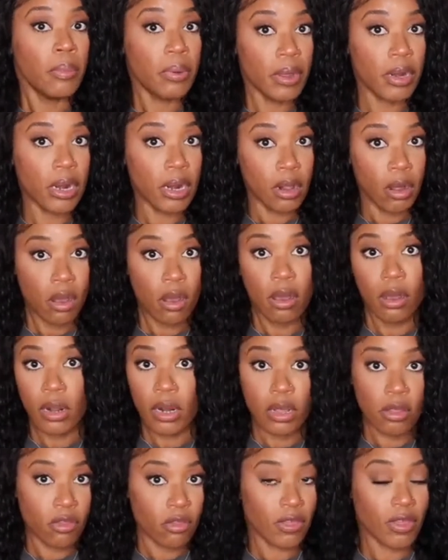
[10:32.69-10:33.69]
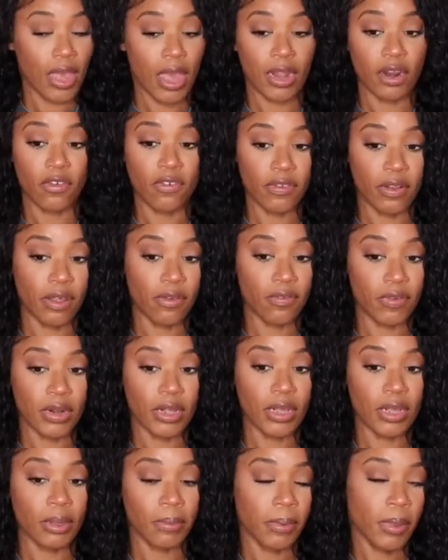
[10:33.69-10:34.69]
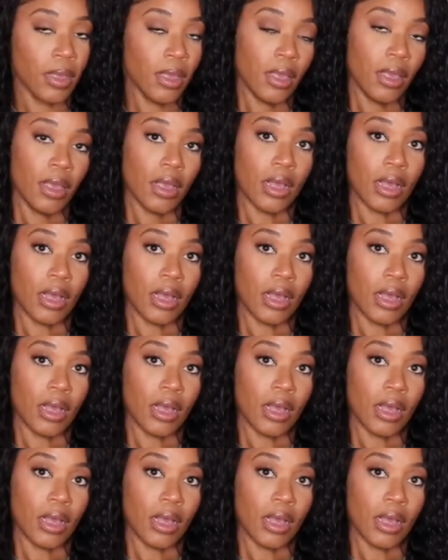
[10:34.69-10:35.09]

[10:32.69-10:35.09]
put it on and just kind of fluff it up.